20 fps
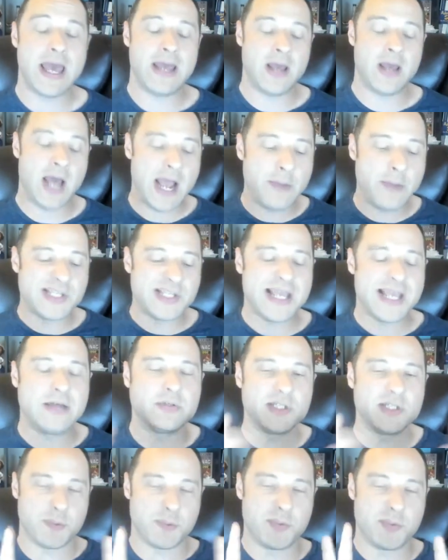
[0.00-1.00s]
I would say,
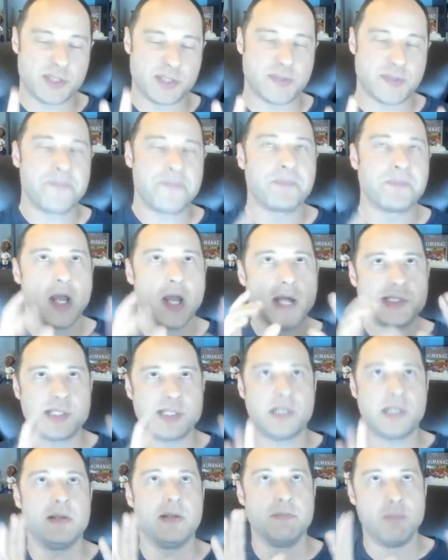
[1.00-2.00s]
let's put it this way, a
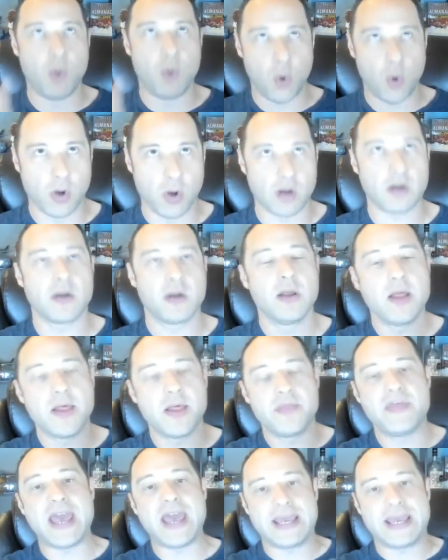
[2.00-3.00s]
ton more
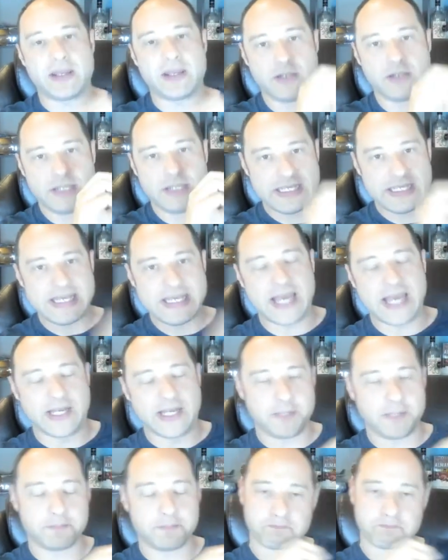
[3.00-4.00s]
than
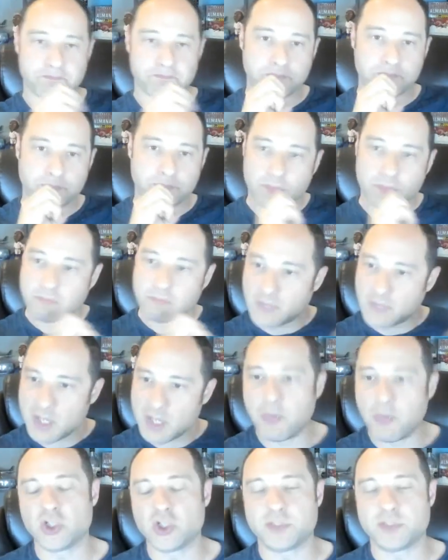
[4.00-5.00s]
getting
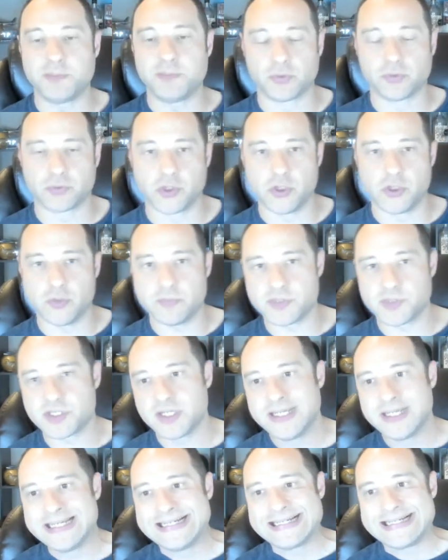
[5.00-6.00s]
multiple rooms.
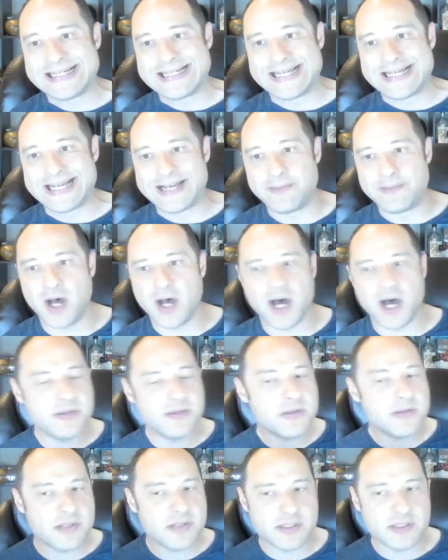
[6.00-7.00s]
Other
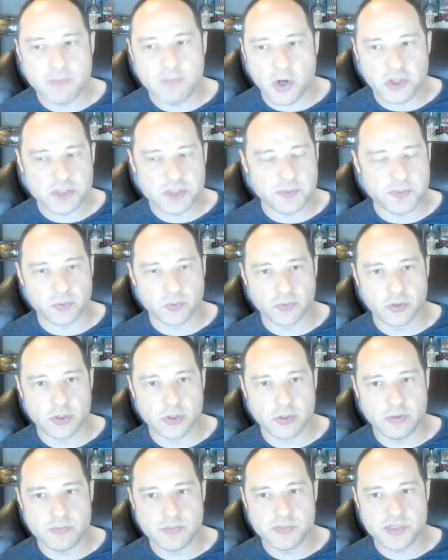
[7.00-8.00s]
than multiple
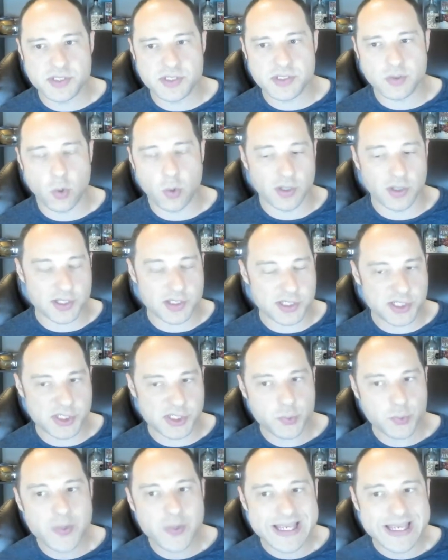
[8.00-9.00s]
rooms or a
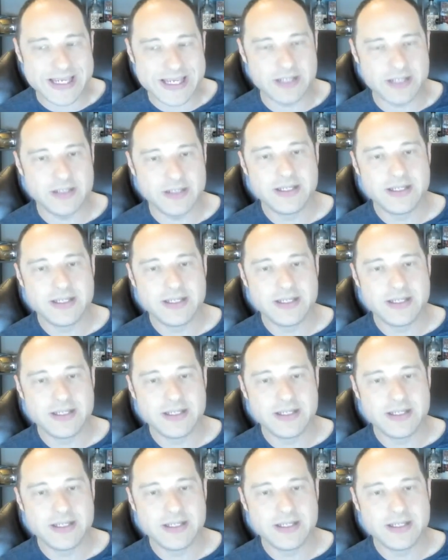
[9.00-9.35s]
suite,